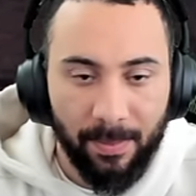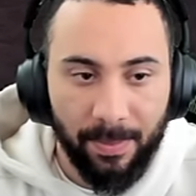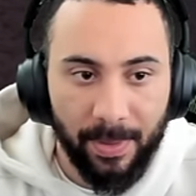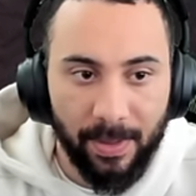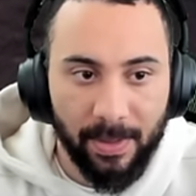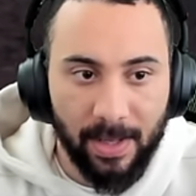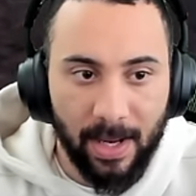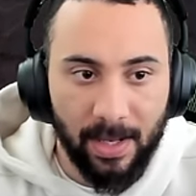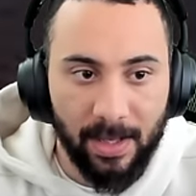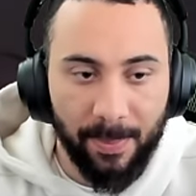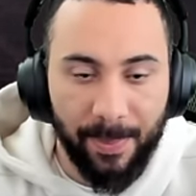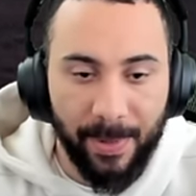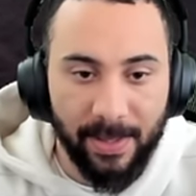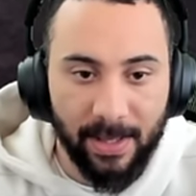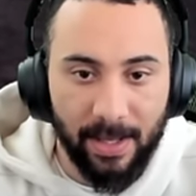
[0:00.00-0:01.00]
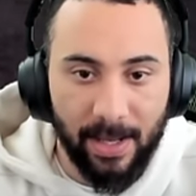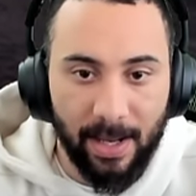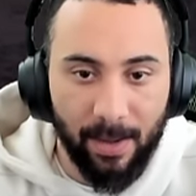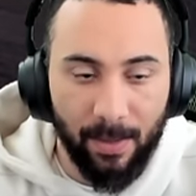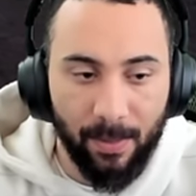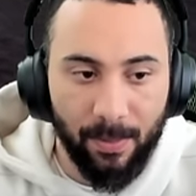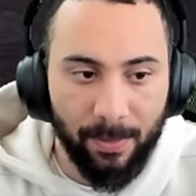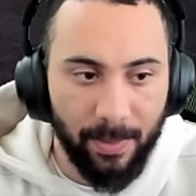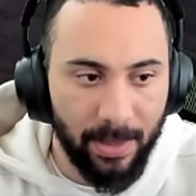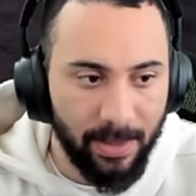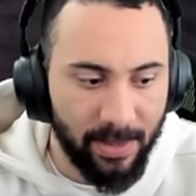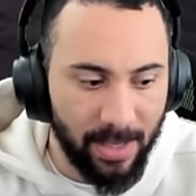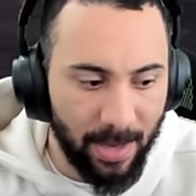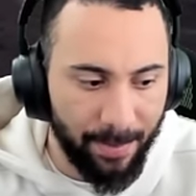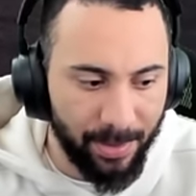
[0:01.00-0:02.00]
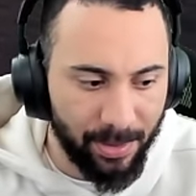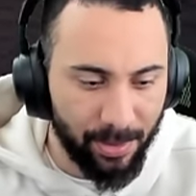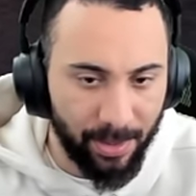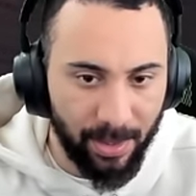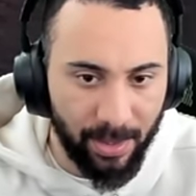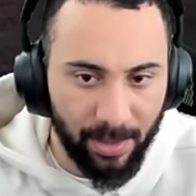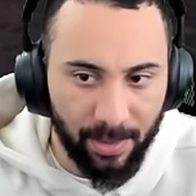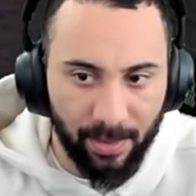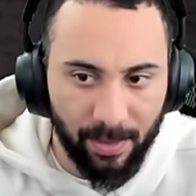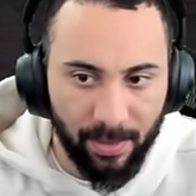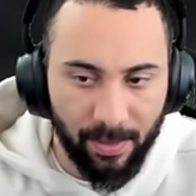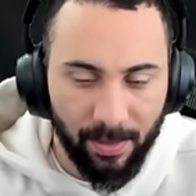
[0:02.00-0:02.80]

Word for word: But it kind of depends on how many zombies are here.